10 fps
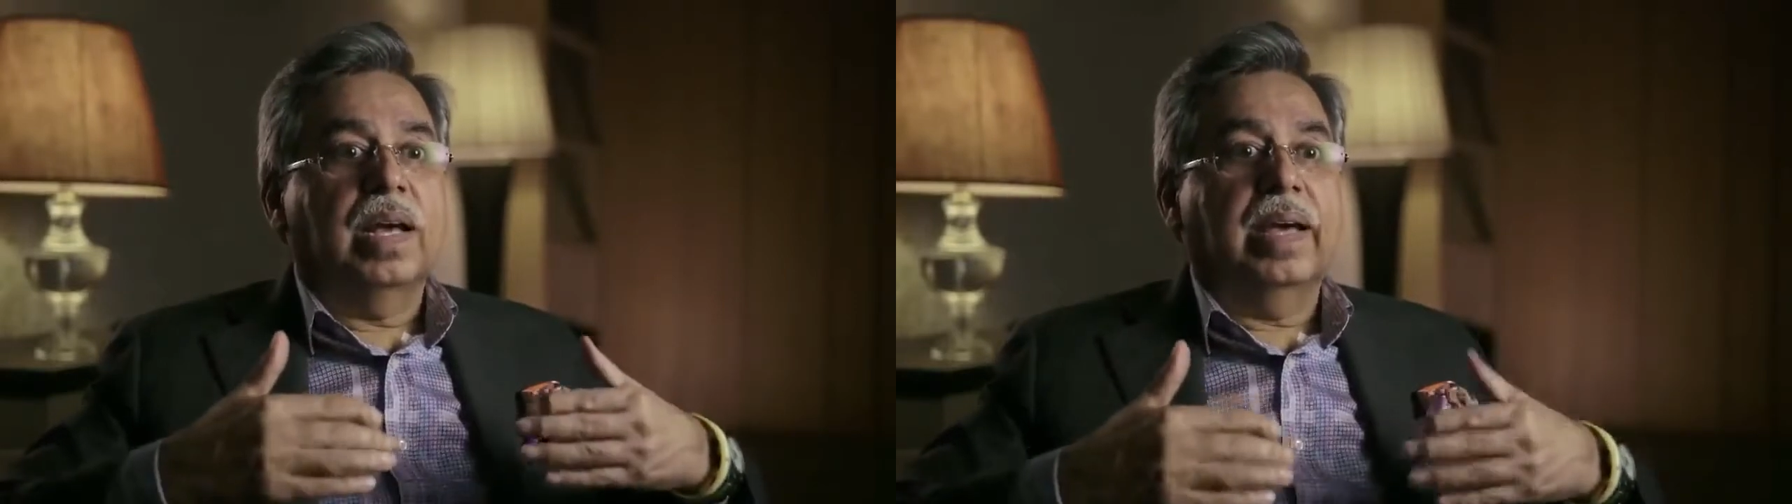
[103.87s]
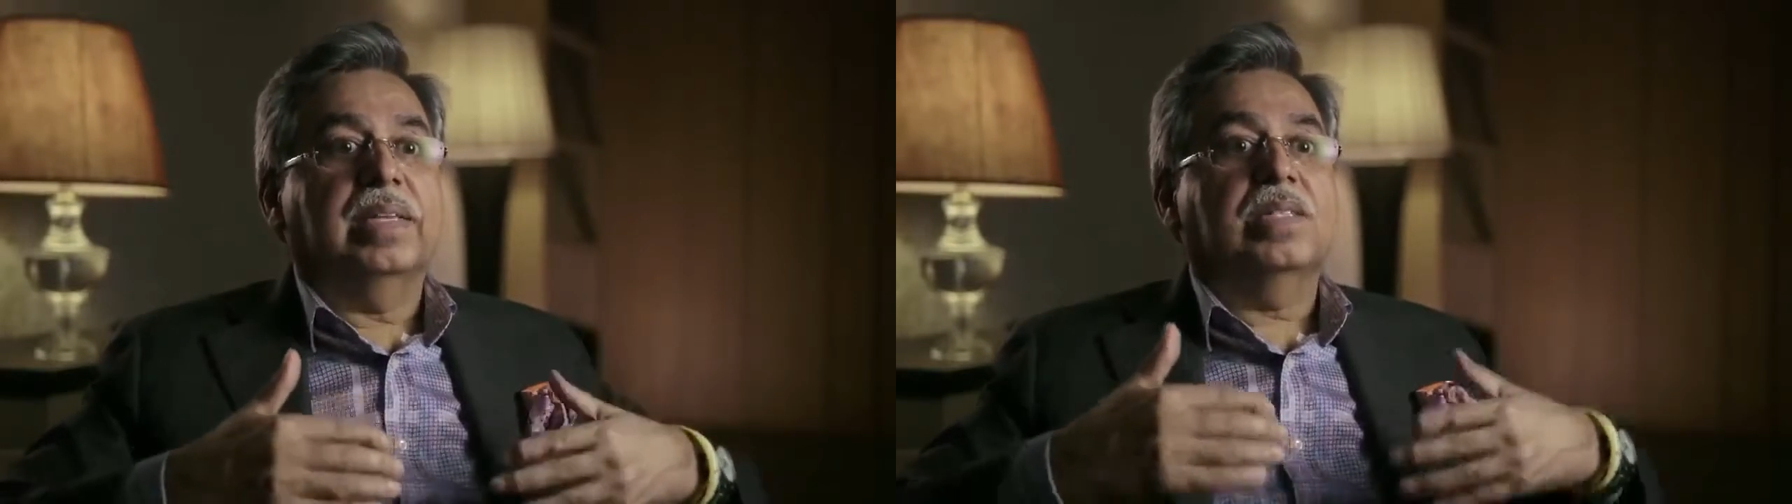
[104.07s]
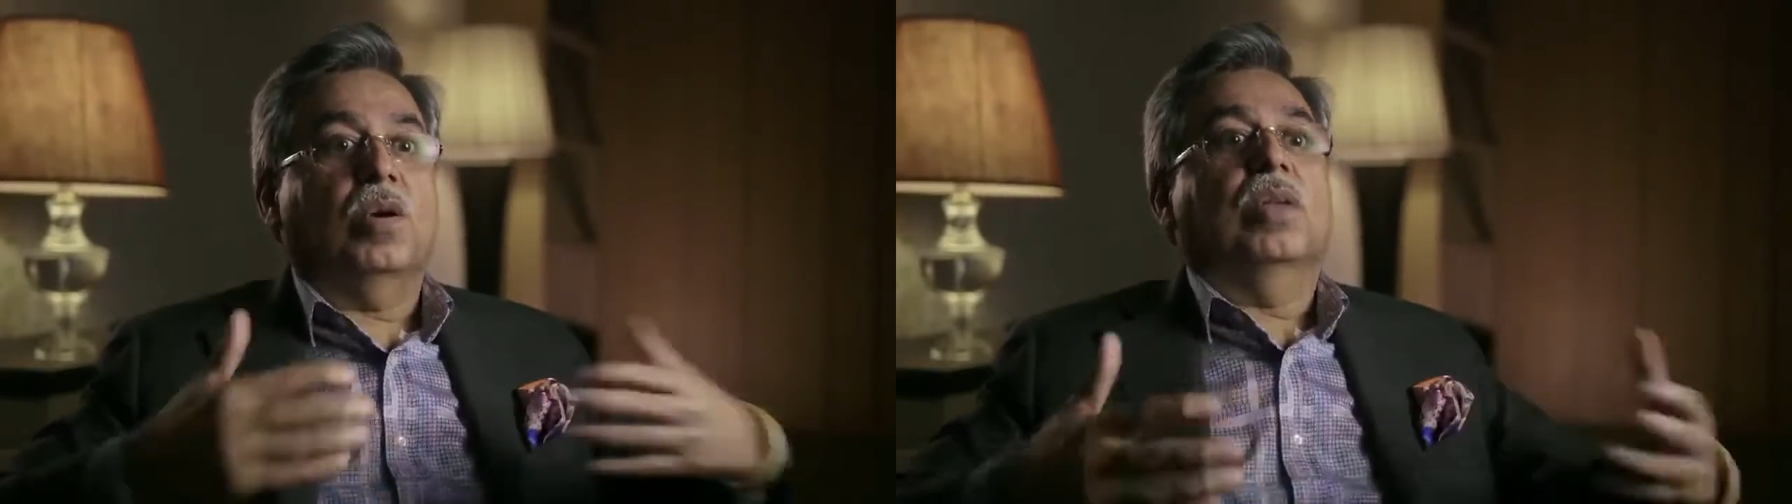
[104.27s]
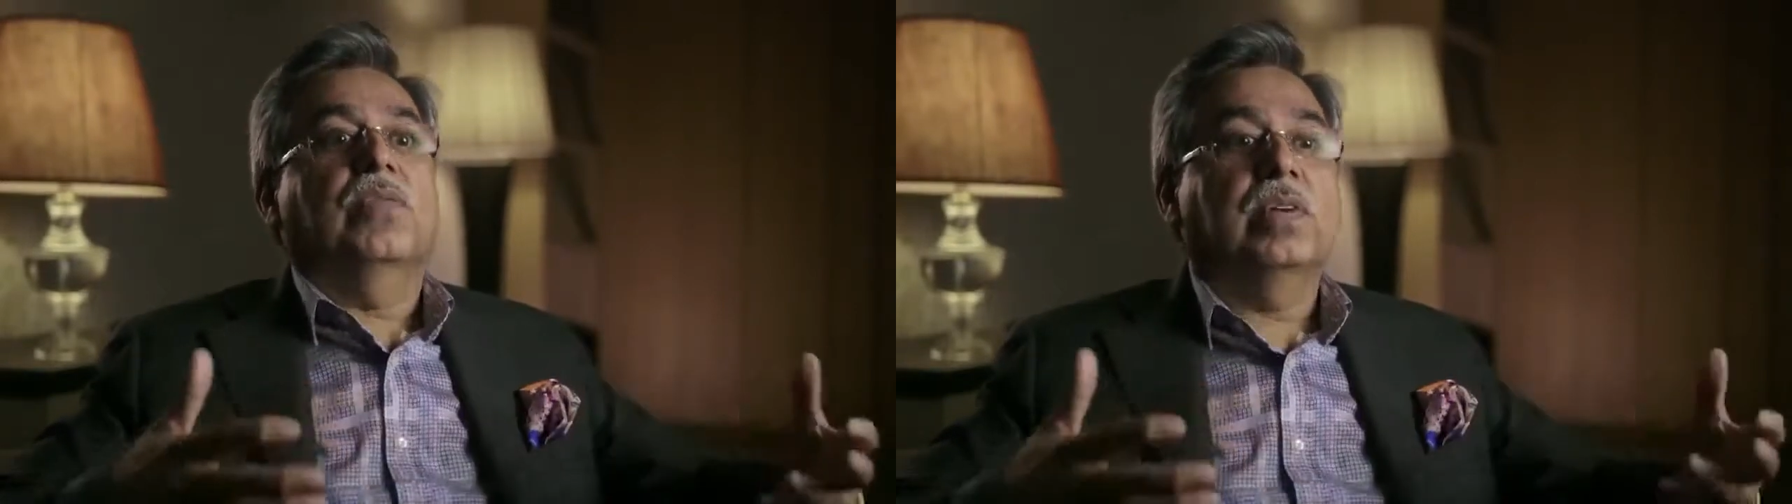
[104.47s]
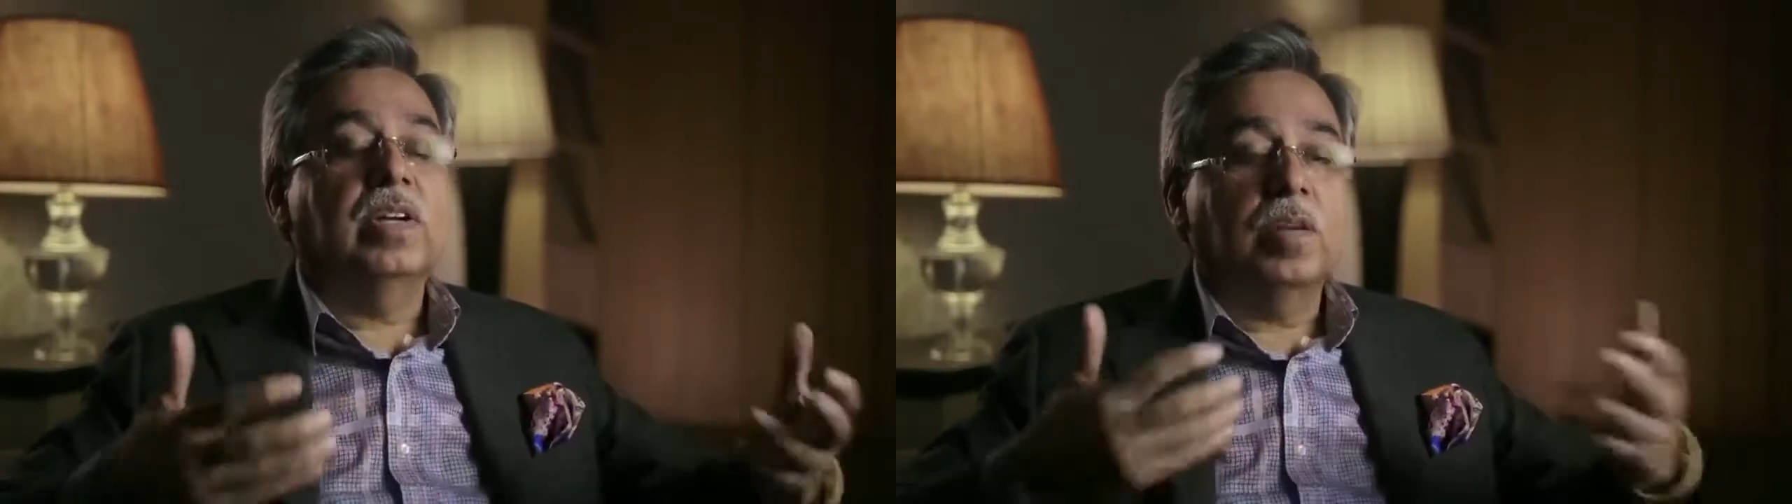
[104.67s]
as
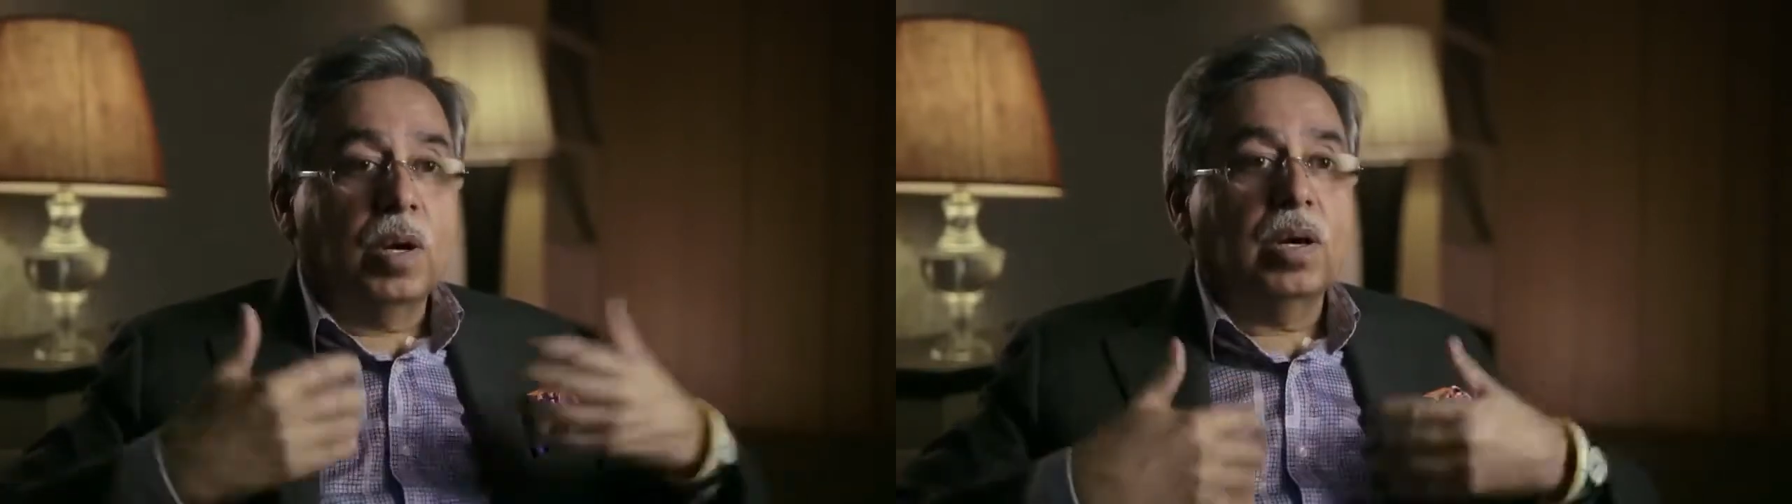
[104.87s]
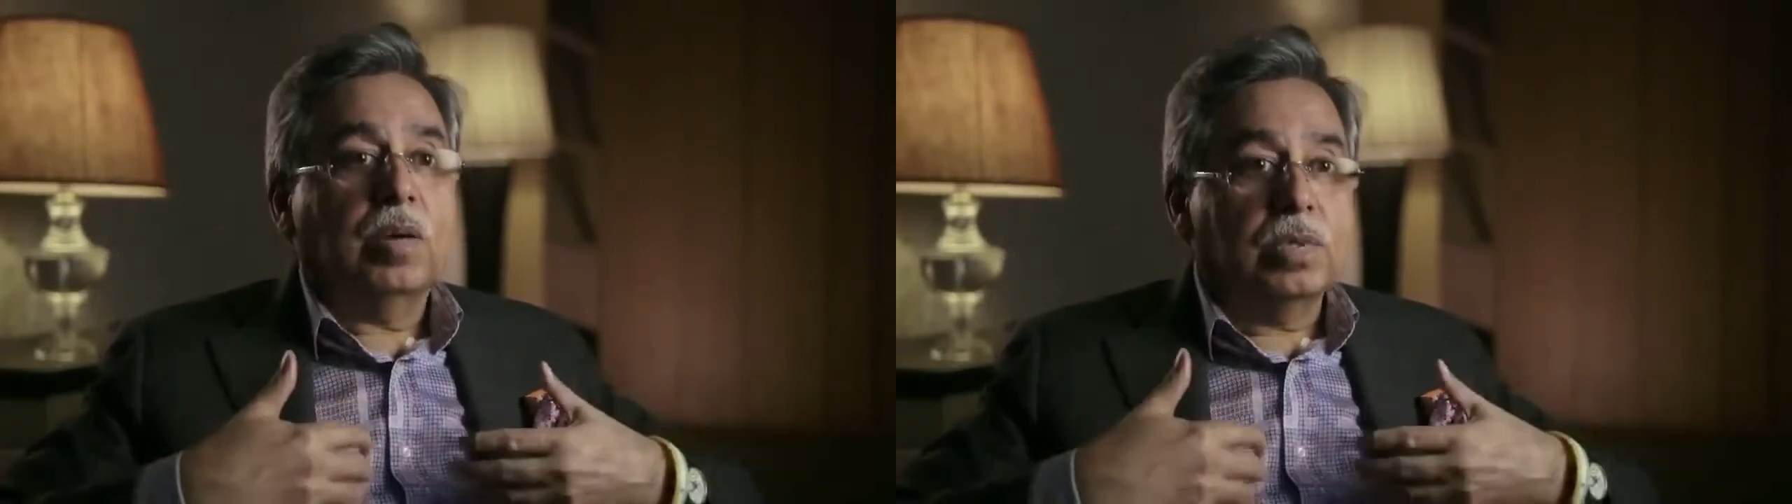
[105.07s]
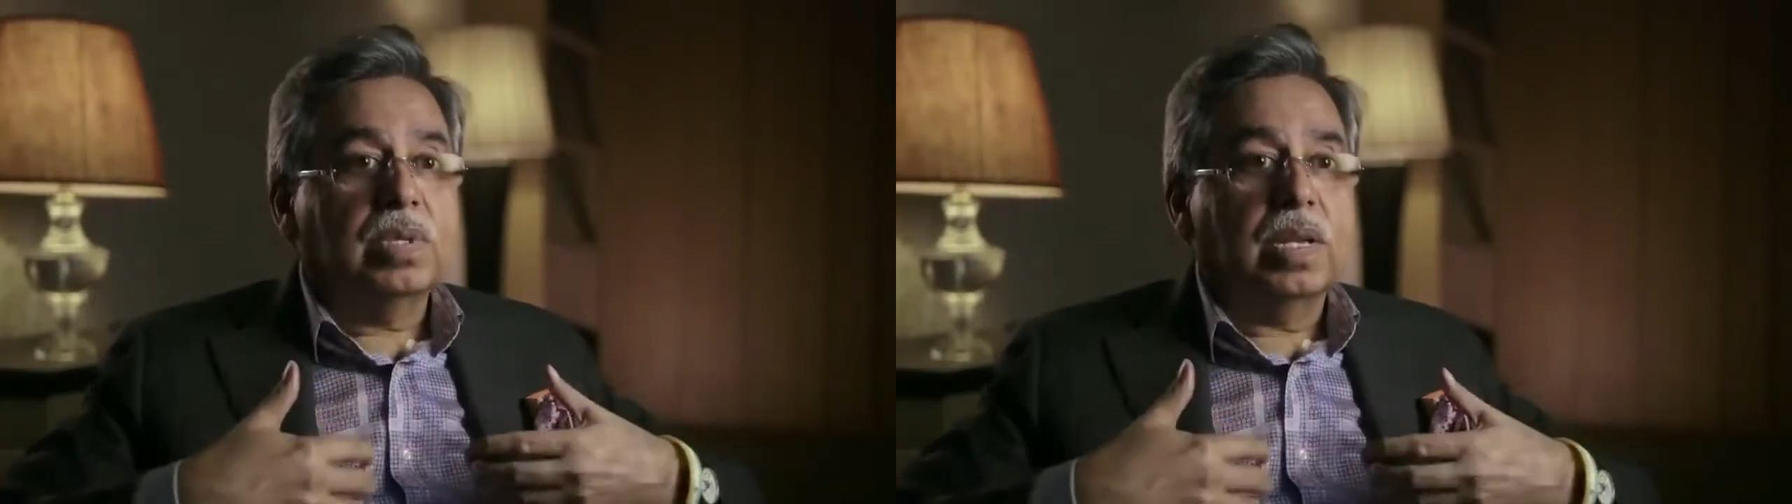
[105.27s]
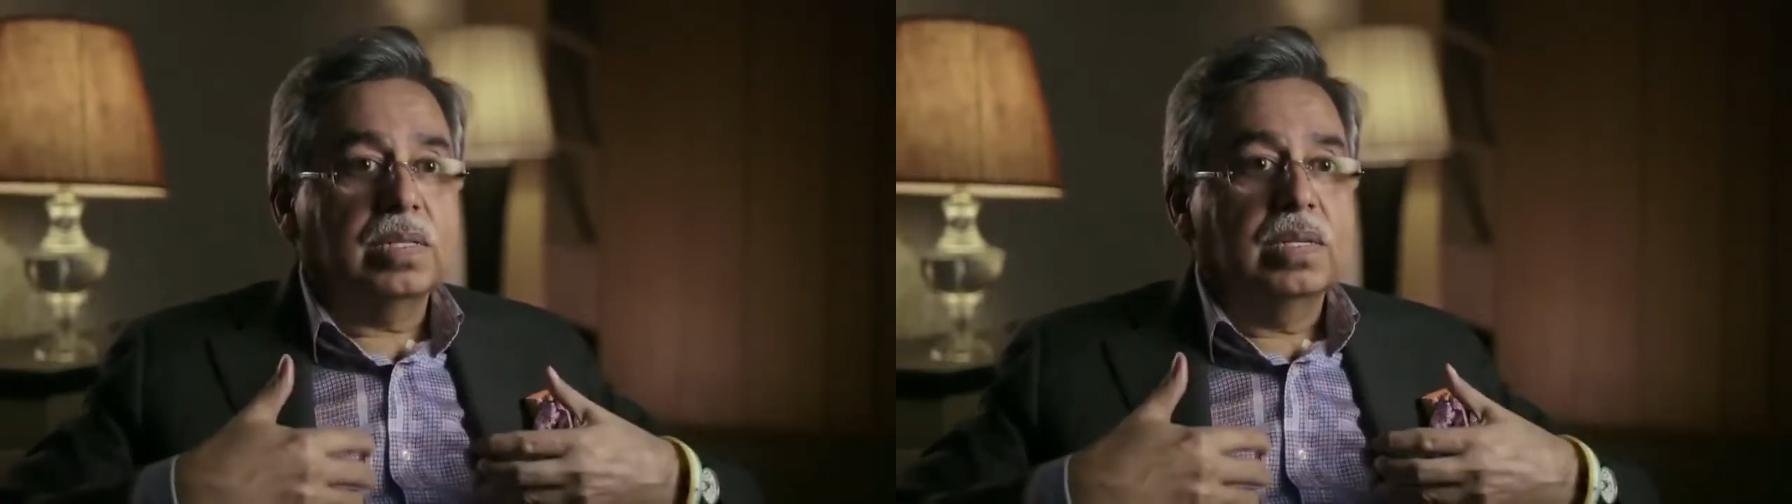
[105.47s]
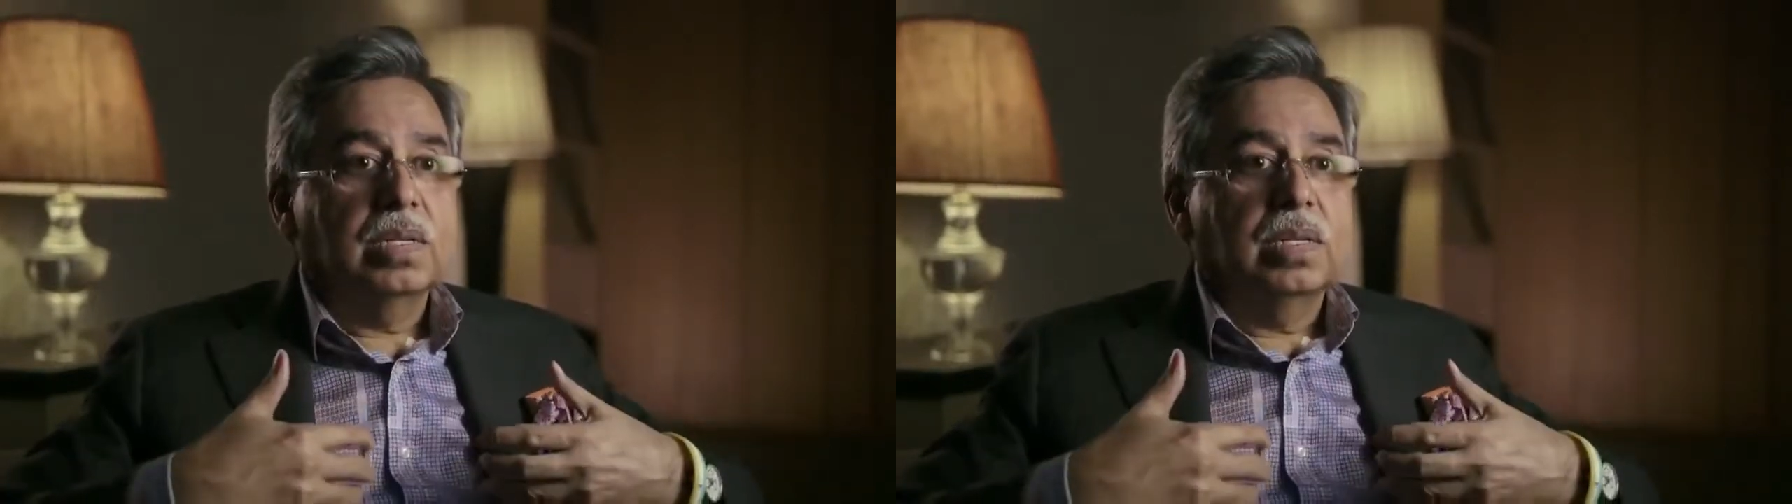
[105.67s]
confident about ourselves,